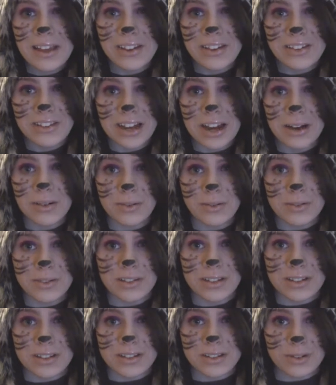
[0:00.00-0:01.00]
because I was
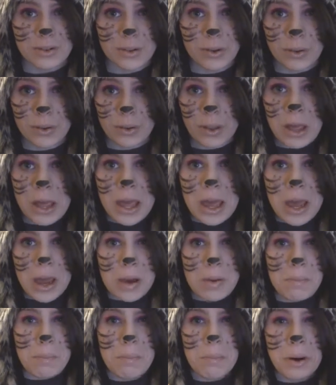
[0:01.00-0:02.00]
just all
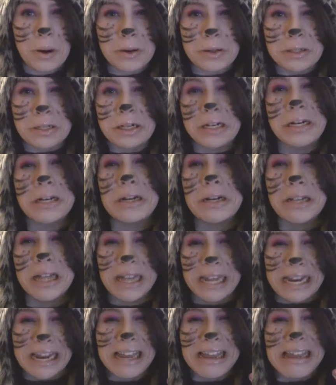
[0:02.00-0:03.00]
emotional
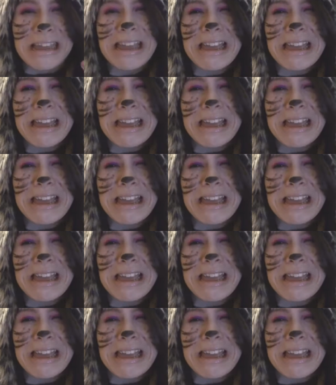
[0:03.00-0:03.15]
and